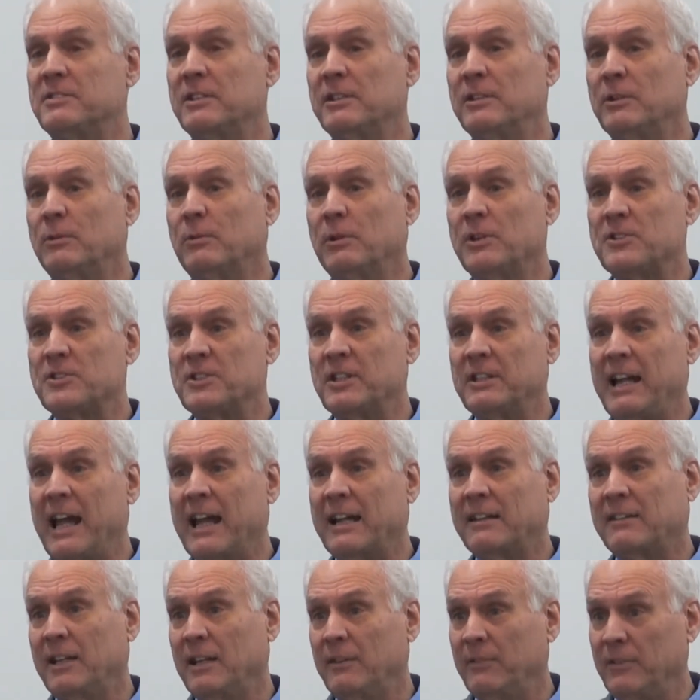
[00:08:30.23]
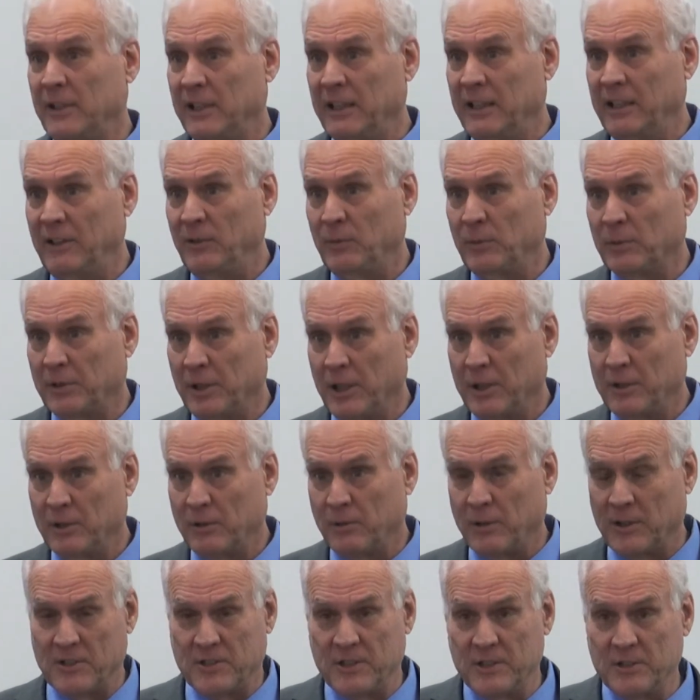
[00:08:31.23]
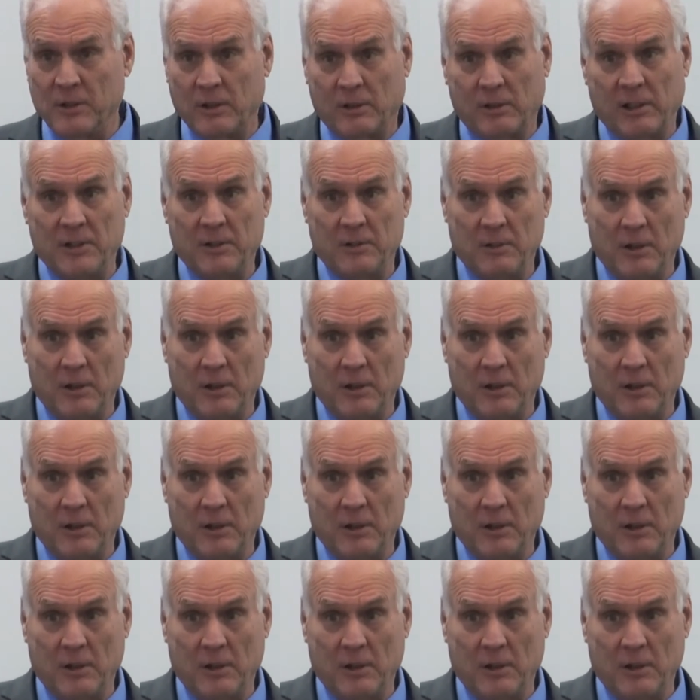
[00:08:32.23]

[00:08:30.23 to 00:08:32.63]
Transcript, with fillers: in Christian activities with other Christians, a,